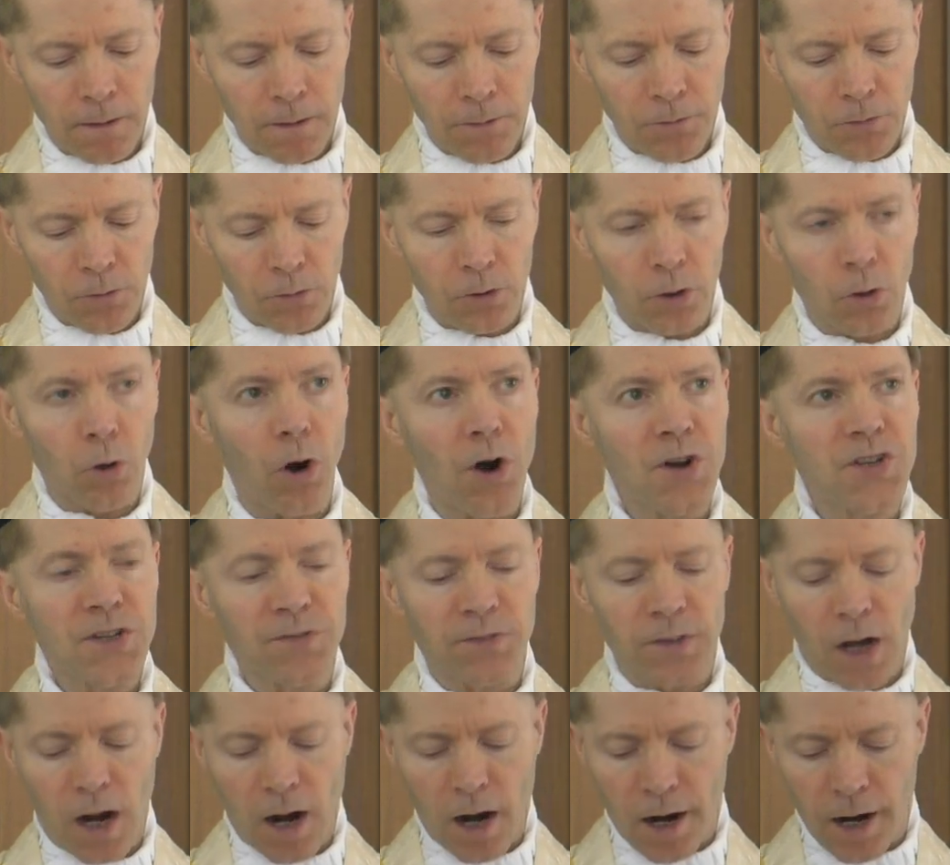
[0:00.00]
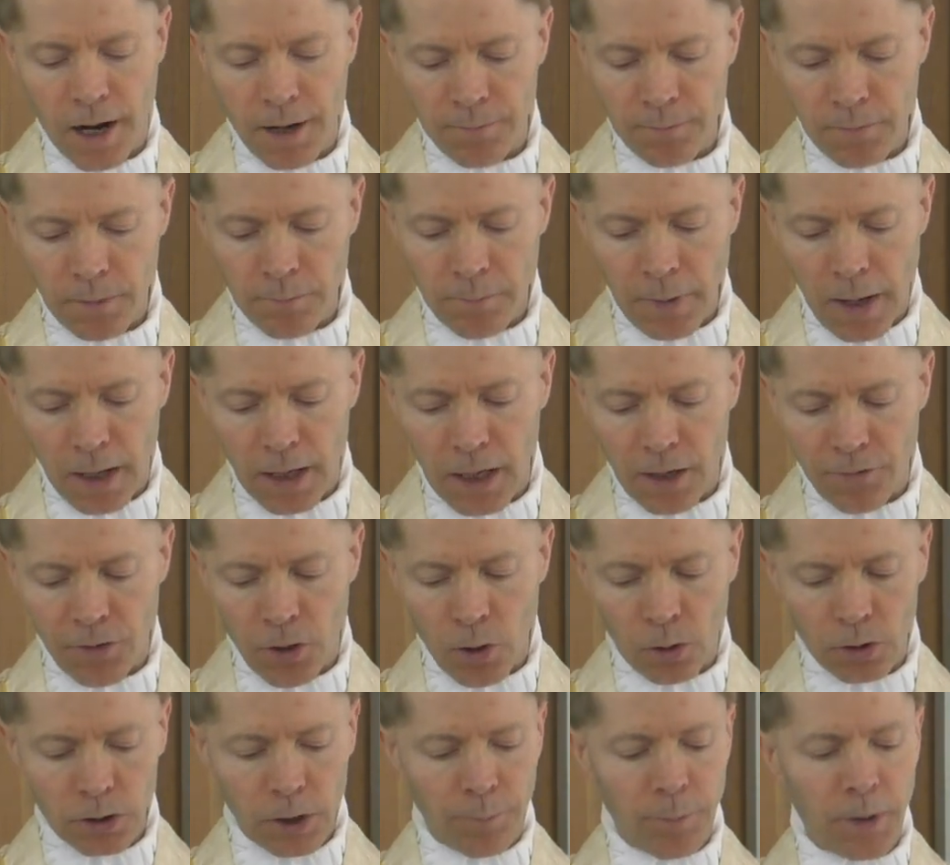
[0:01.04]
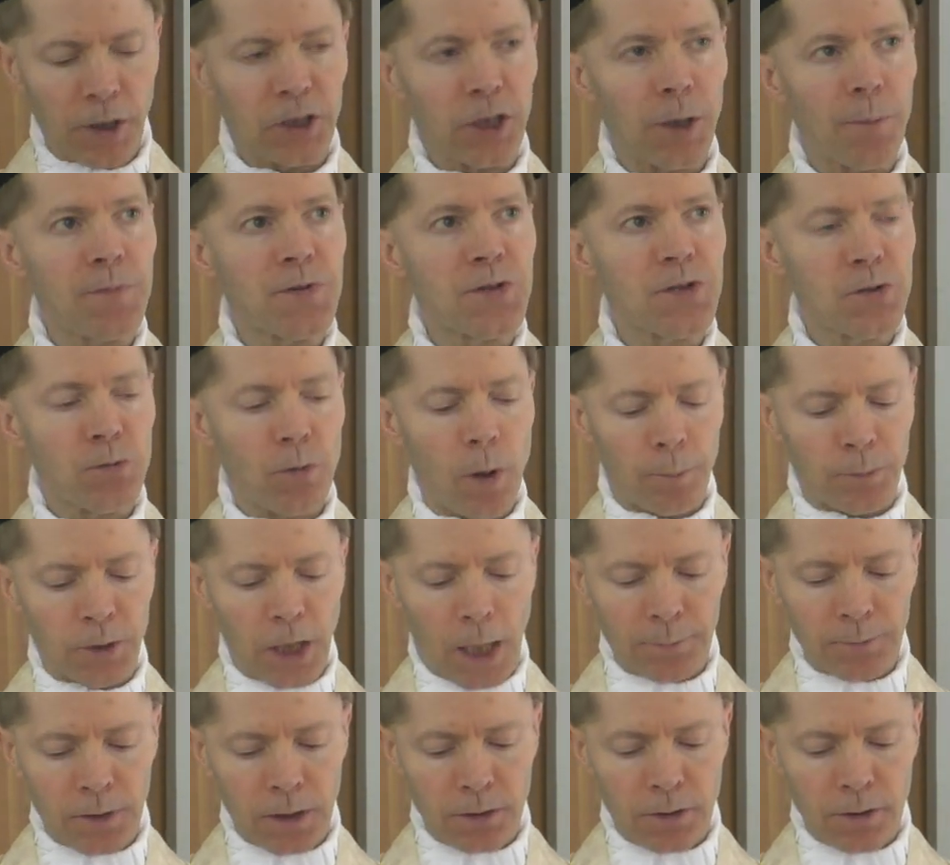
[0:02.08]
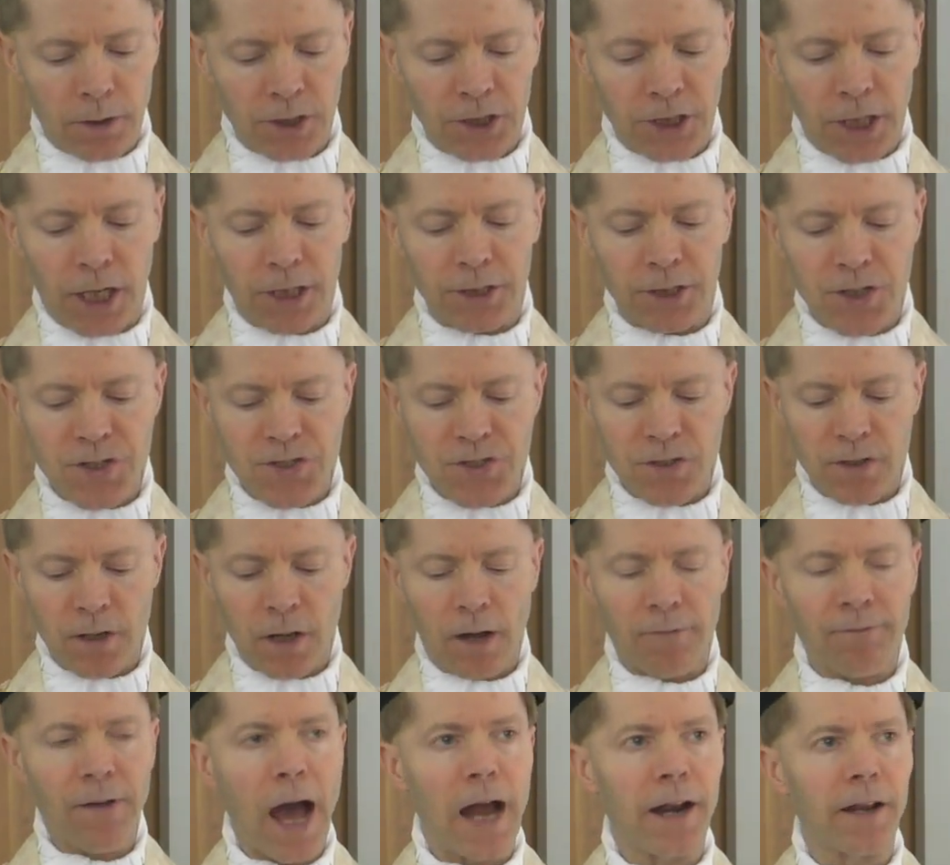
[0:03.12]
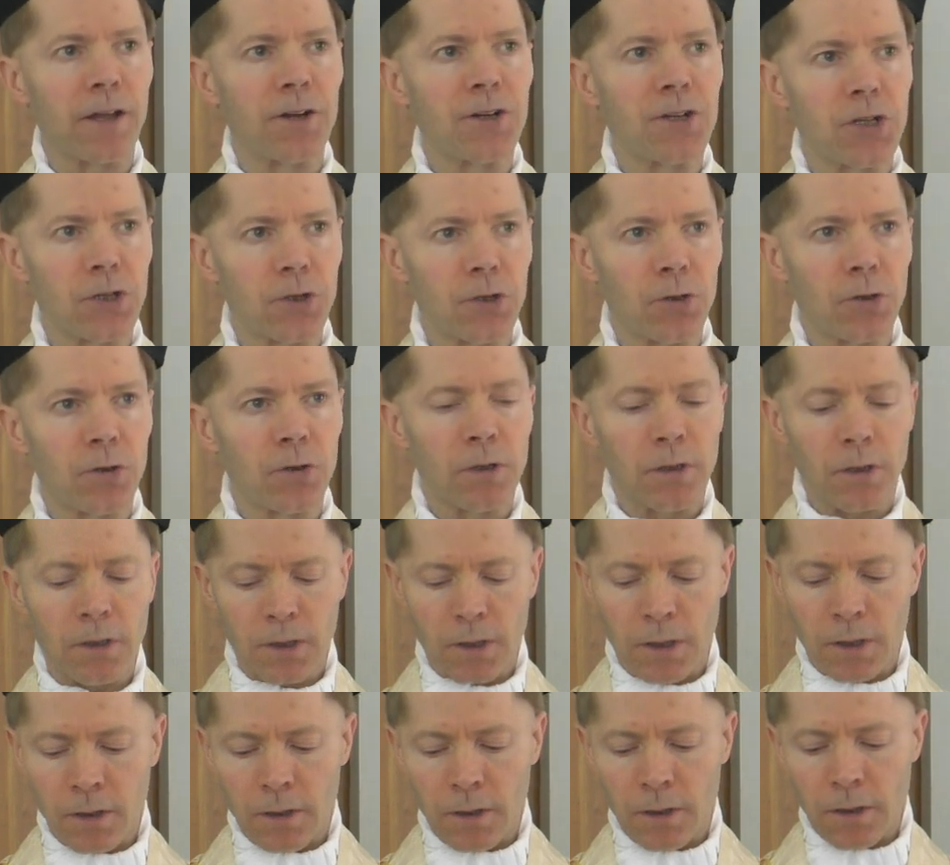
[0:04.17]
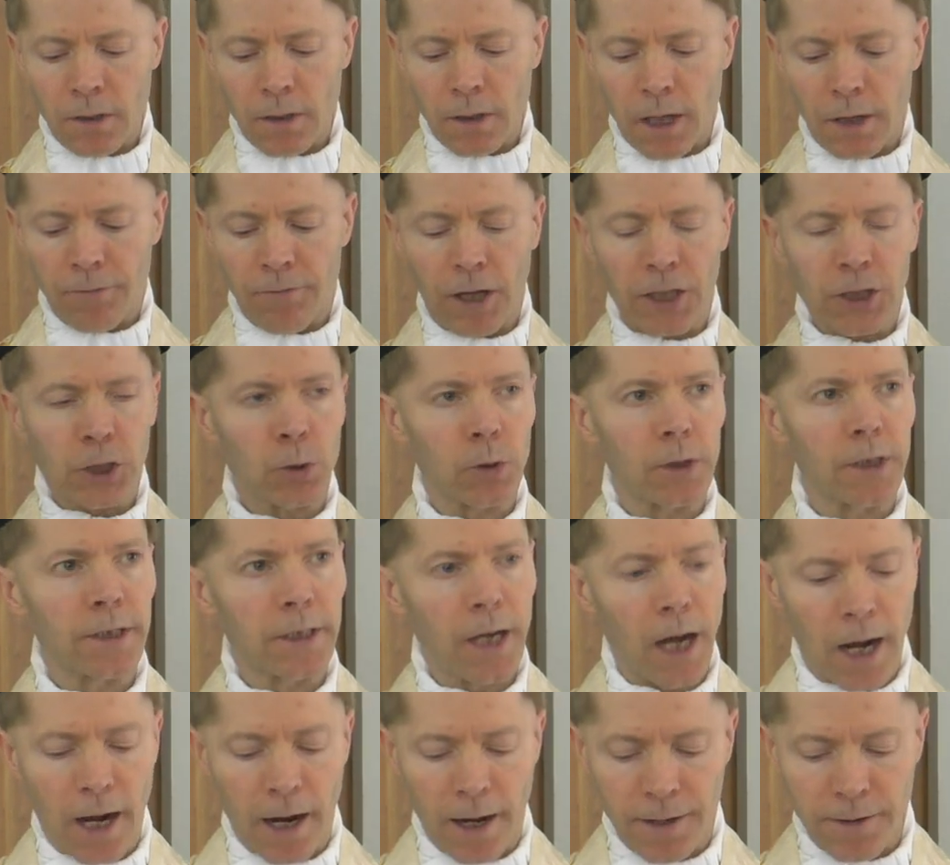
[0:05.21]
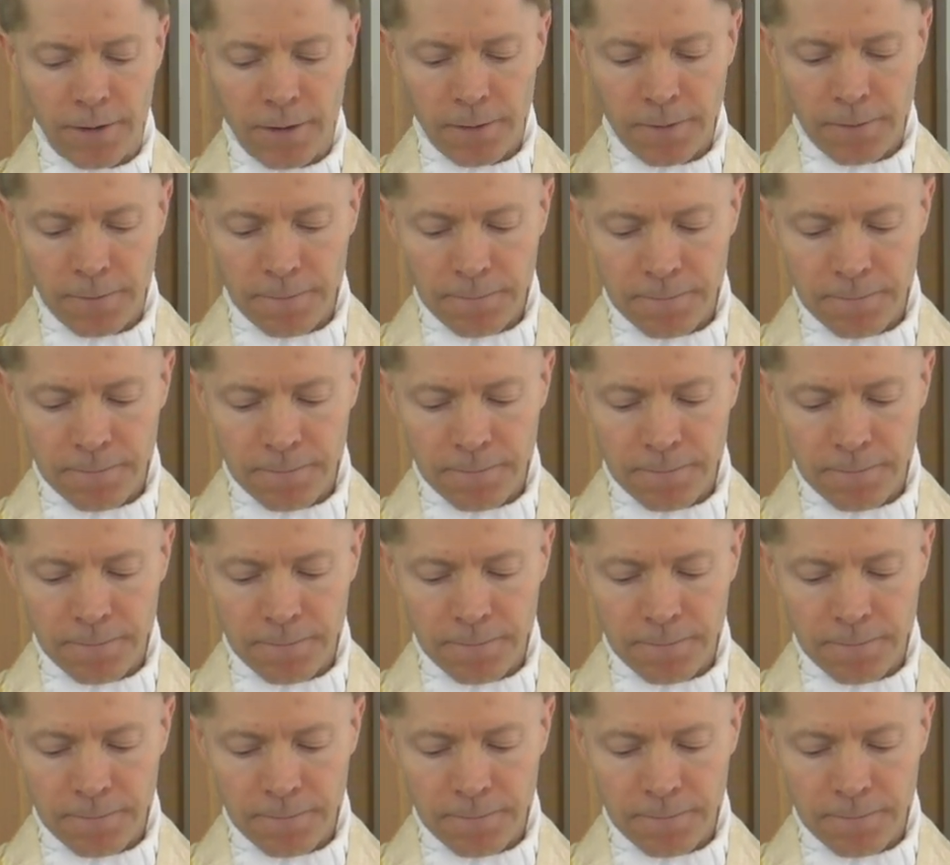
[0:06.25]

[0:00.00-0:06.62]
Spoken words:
Through the course of time, many of the older bishops who objected to the changes of Vatican II eventually died.